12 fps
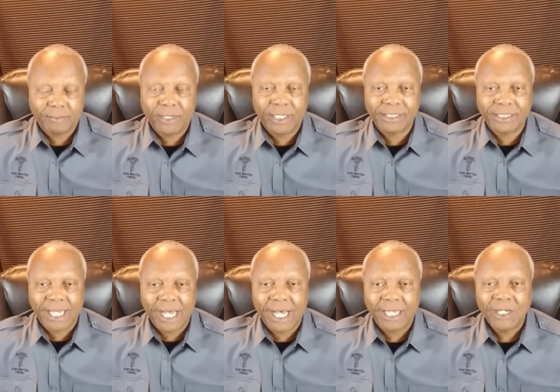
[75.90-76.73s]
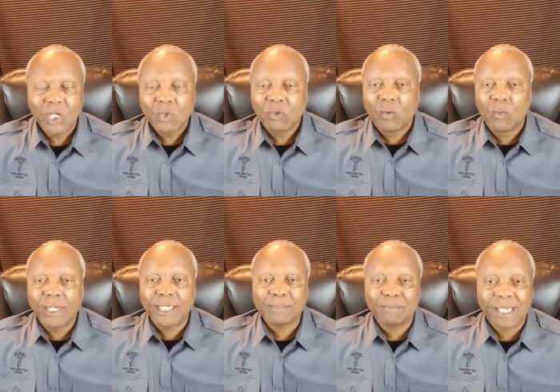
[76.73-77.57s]
Praise God. Well,
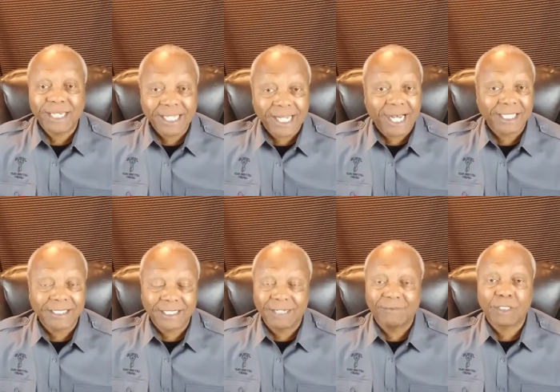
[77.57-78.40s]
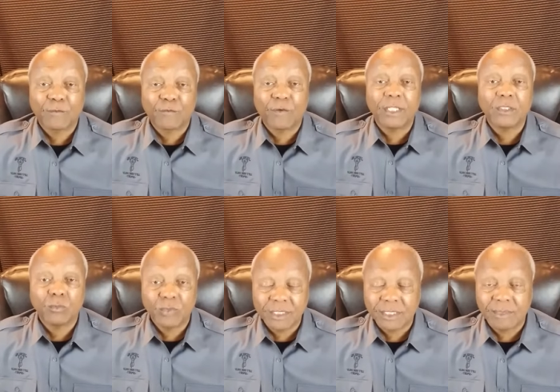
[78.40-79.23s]
we expect God to give us fresh
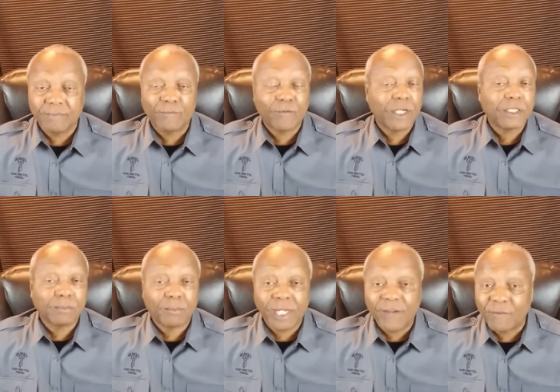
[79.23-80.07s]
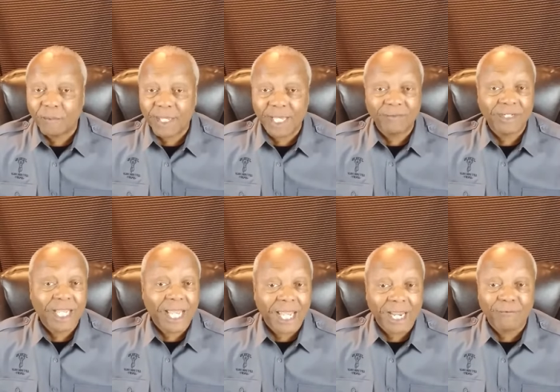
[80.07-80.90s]
wisdom, fresh bread from heaven
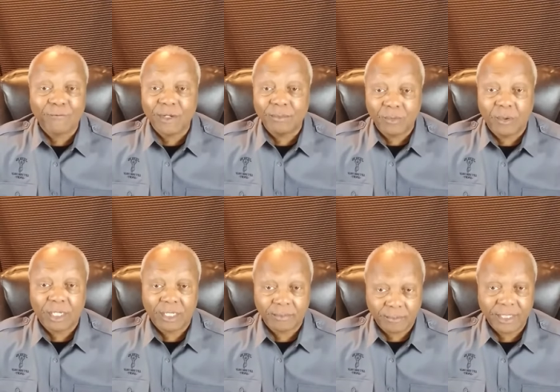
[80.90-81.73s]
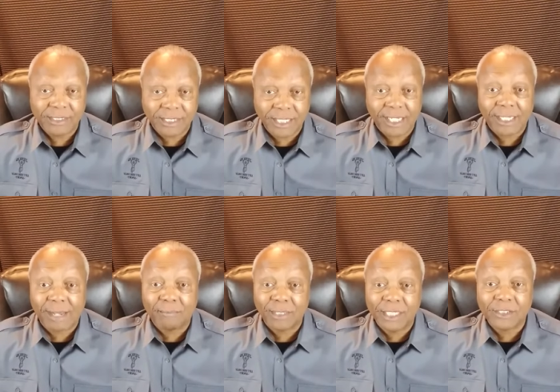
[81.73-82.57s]
every morning. Praise God.
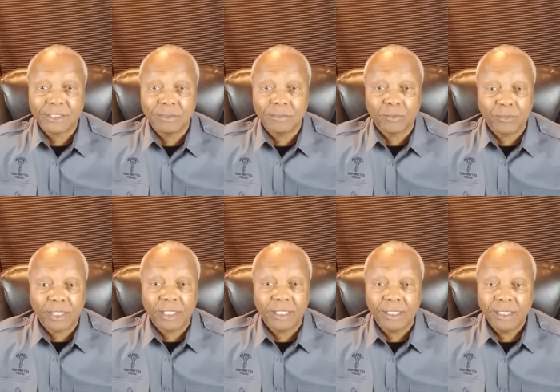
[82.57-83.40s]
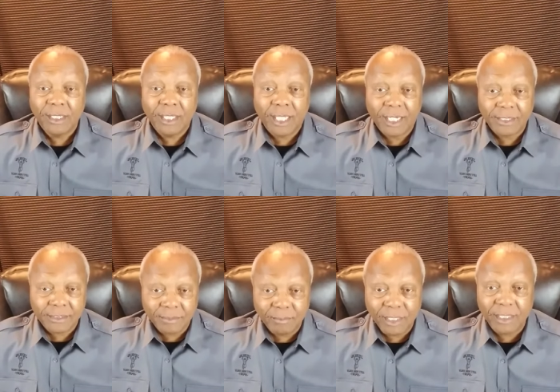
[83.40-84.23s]
God bless you, Maria, uh,
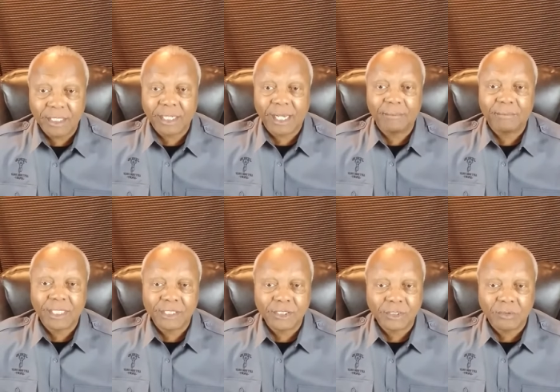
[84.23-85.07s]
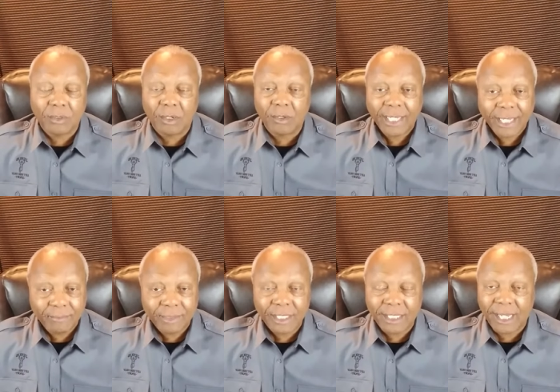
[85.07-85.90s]
Demita. God bless you all.
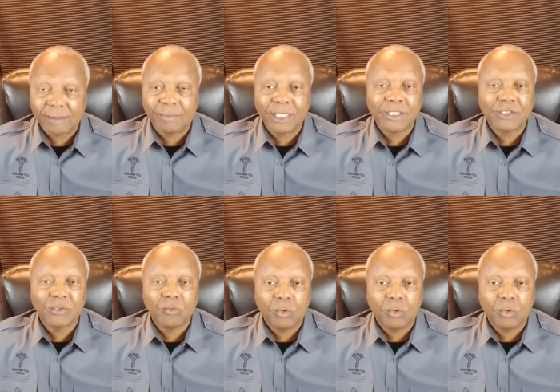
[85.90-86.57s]
Ebony, God bless you.